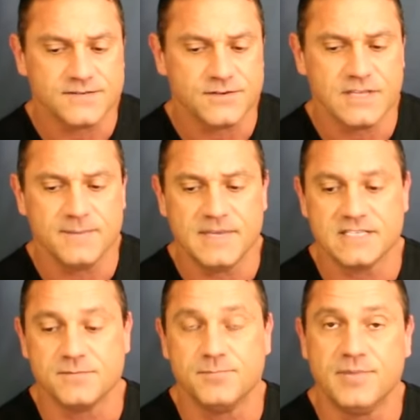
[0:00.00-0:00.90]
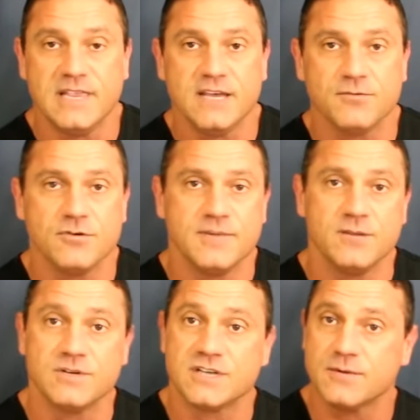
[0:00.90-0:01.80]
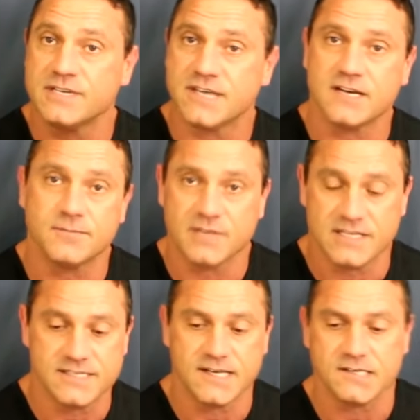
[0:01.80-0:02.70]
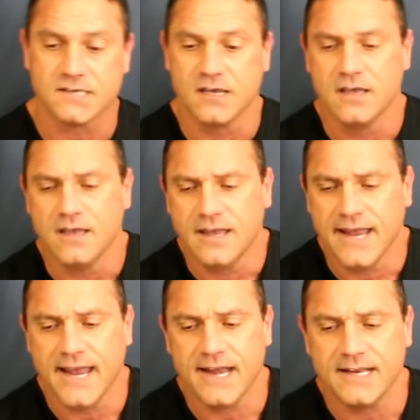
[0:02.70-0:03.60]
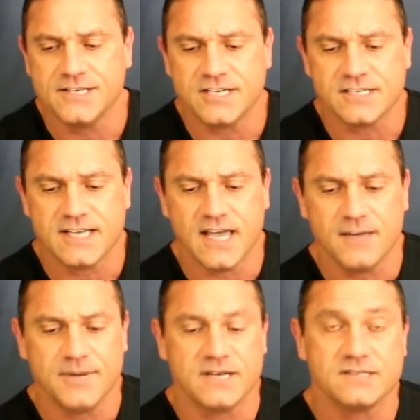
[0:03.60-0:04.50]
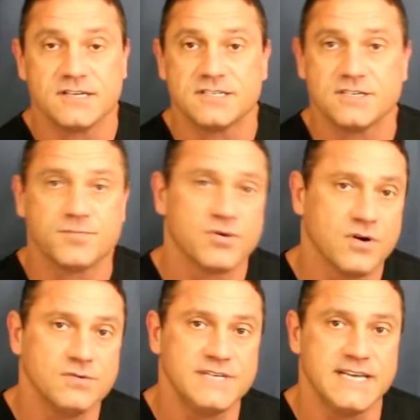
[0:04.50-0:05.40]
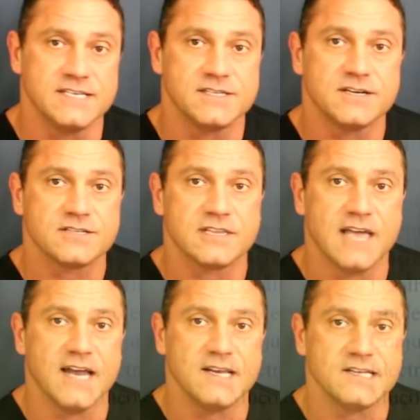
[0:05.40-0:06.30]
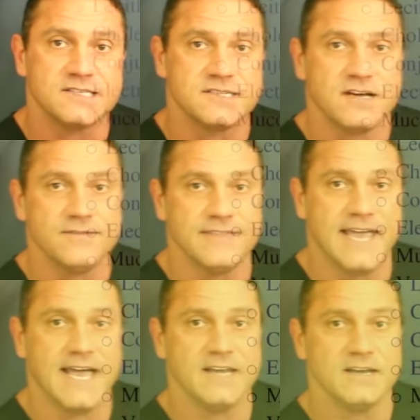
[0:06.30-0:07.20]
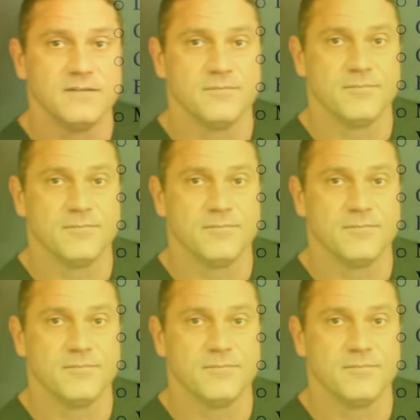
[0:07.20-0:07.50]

phospholipids, bilirubin, which are recycled blood cells, and ingested compounds such as proteins. There's a lot of good stuff that